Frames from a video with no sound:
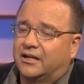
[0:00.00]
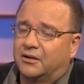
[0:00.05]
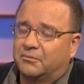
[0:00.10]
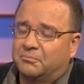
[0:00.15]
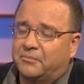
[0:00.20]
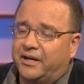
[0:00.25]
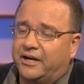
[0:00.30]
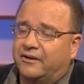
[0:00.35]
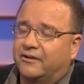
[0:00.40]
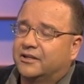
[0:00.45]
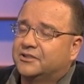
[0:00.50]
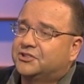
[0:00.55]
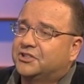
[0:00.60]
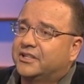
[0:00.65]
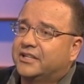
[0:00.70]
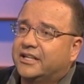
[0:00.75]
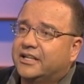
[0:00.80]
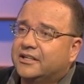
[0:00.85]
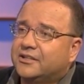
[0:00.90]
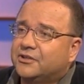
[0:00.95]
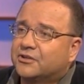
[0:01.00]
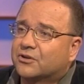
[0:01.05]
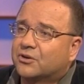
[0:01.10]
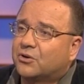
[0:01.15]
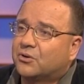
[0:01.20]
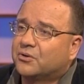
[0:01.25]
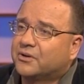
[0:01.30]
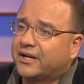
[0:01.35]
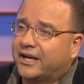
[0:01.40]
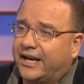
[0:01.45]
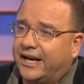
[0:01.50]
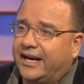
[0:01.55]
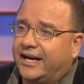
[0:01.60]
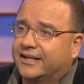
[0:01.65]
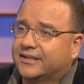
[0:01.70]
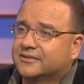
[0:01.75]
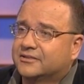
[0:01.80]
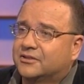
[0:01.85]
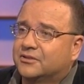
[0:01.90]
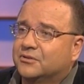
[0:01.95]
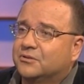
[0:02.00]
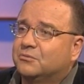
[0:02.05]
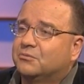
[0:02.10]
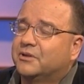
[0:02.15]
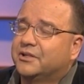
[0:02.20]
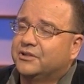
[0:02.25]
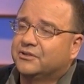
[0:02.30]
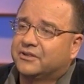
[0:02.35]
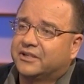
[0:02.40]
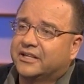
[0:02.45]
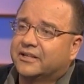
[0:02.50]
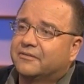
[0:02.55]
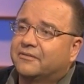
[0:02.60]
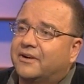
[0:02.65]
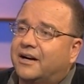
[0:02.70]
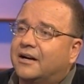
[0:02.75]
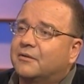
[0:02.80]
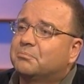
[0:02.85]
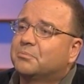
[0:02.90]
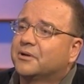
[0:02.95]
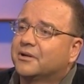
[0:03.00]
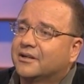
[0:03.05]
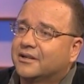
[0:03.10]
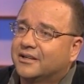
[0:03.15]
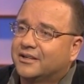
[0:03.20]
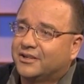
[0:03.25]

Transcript: a marriage and in your own attitude when you give up